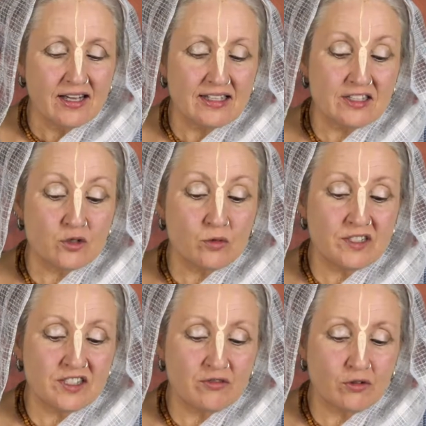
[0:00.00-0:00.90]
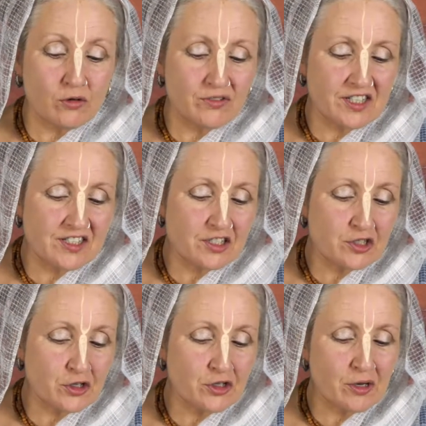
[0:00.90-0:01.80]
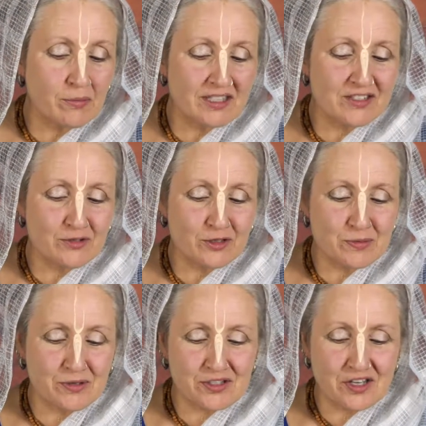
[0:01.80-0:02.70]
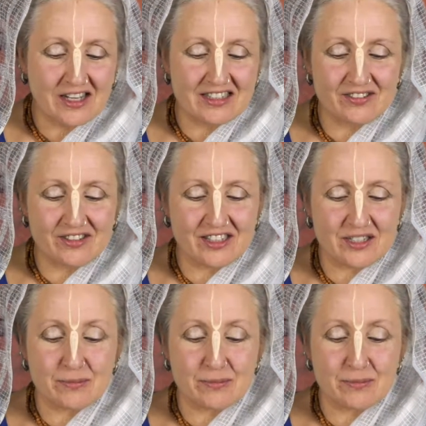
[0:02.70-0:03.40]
he's always involved in his eternal blissful spiritual activities,